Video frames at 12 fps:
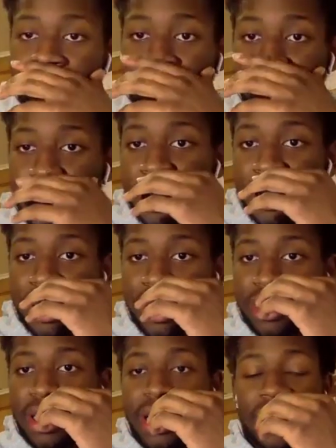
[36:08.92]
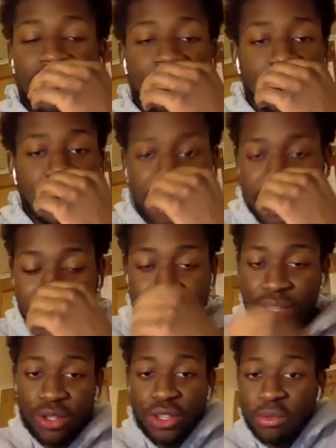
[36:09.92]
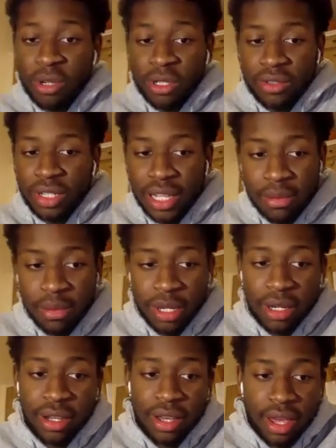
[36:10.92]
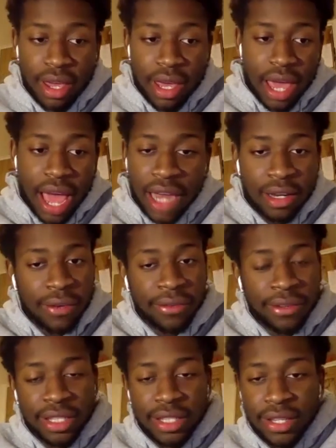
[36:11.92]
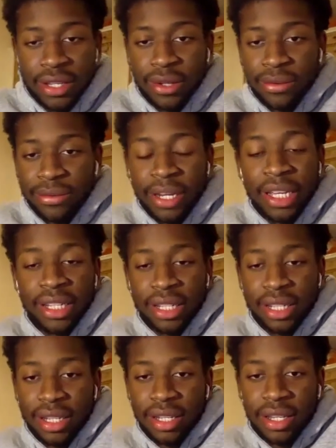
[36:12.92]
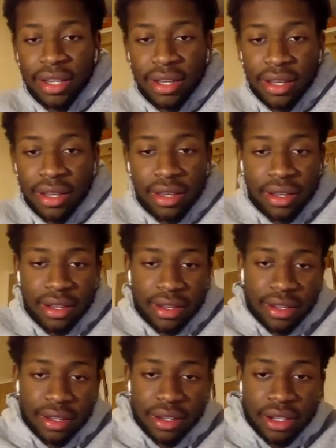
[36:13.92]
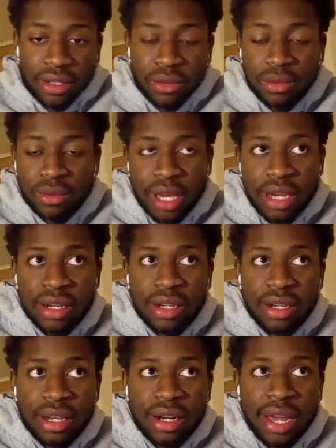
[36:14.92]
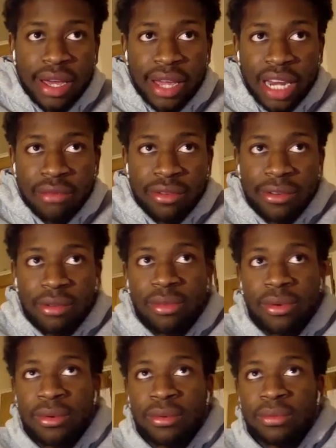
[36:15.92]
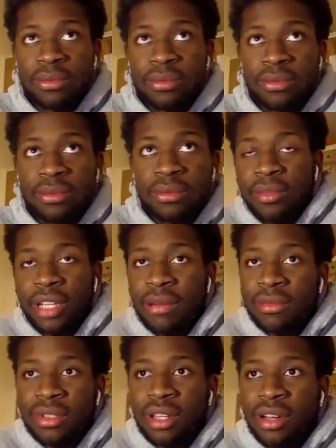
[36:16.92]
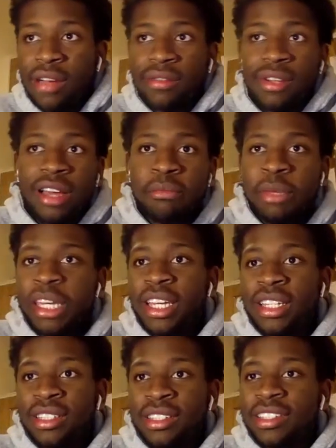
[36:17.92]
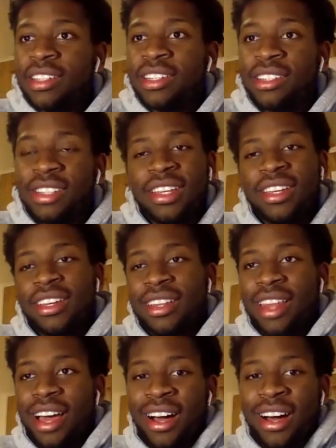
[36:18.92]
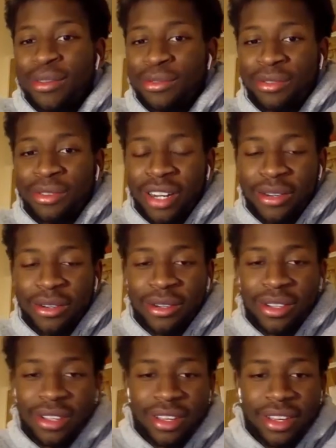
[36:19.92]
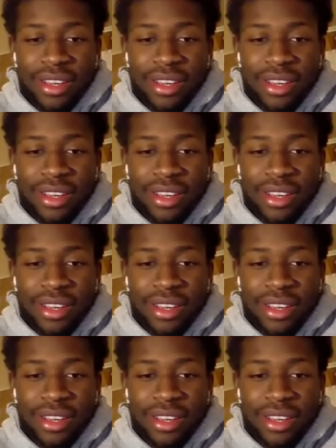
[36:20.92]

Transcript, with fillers: So that situation I was in last year, I had too much free time. I had nothing to fill it. Because in in like academy football, sometimes they'll have like meetings at like half three, or